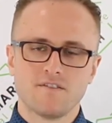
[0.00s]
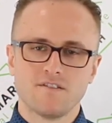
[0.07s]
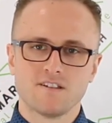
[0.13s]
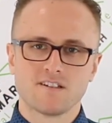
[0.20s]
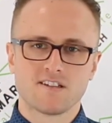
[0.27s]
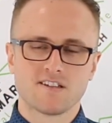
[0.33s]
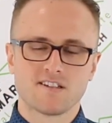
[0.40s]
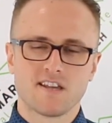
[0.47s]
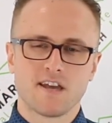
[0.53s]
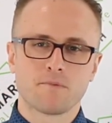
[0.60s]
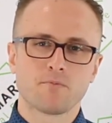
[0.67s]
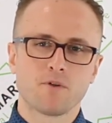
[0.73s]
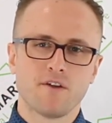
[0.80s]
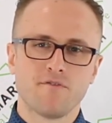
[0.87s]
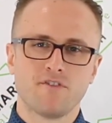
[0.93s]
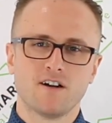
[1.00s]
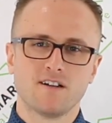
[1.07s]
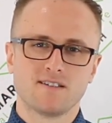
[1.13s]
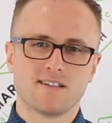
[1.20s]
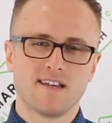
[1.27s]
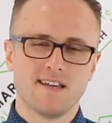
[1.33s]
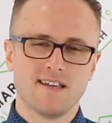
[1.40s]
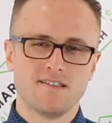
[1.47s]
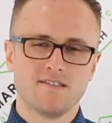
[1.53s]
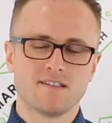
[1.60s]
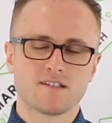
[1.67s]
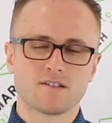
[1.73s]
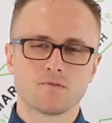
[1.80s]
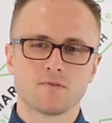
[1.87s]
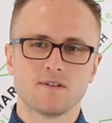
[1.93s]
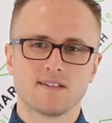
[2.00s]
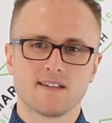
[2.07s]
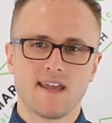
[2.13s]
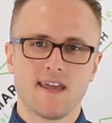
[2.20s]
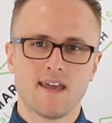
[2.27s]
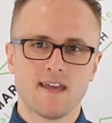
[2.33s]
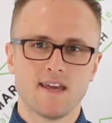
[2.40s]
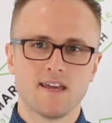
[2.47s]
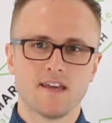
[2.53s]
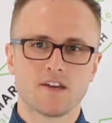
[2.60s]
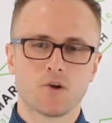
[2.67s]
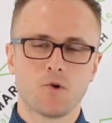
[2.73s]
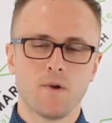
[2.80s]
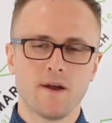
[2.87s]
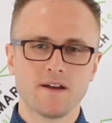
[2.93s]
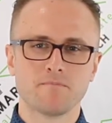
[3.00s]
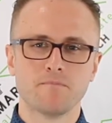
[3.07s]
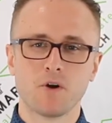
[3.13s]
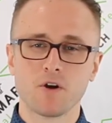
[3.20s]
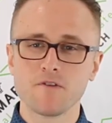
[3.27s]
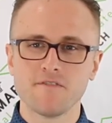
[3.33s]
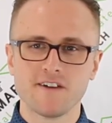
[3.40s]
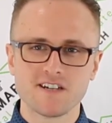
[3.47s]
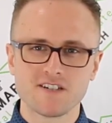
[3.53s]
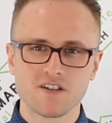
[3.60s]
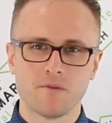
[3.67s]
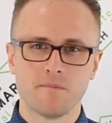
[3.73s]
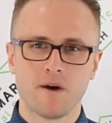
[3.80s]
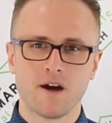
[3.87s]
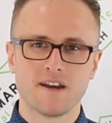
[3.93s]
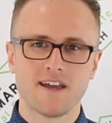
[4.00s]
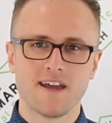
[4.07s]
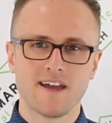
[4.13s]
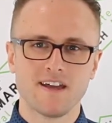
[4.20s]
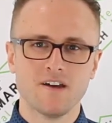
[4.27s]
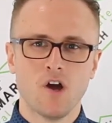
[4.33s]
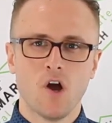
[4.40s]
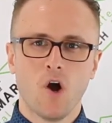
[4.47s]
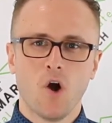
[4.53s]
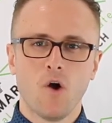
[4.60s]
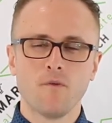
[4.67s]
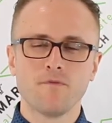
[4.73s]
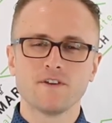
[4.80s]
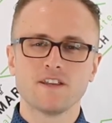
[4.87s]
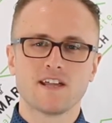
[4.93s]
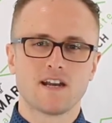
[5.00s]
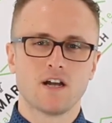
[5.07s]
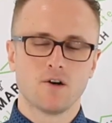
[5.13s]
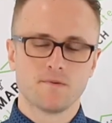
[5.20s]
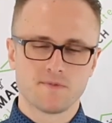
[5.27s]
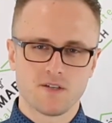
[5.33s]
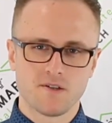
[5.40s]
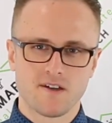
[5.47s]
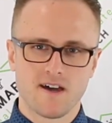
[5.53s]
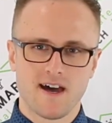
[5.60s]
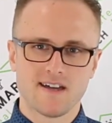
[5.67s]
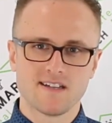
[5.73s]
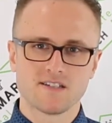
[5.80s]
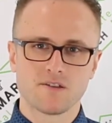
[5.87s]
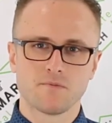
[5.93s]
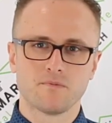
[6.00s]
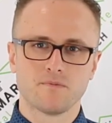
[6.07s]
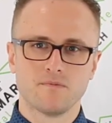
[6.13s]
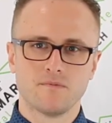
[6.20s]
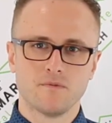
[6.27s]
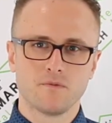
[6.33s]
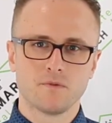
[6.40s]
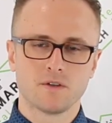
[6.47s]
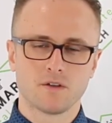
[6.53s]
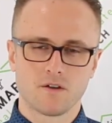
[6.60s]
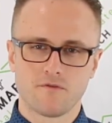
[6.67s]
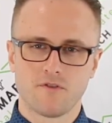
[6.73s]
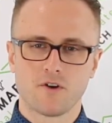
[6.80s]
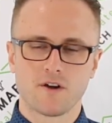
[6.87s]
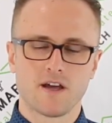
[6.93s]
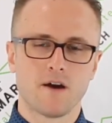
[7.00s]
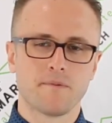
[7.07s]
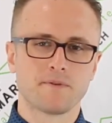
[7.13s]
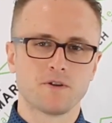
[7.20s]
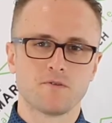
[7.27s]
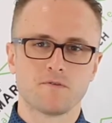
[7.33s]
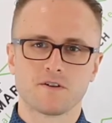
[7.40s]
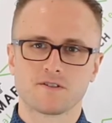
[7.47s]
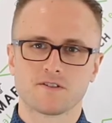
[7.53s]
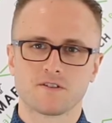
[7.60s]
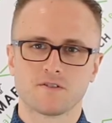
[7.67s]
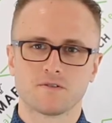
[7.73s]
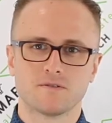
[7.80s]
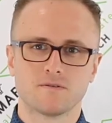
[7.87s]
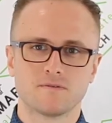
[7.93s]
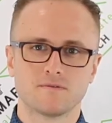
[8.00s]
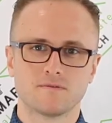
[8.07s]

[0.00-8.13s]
This is Nick Prefontaine. This was a quick Motivational Monday. Hopefully that helps you guys, and we look forward to helping you real soon.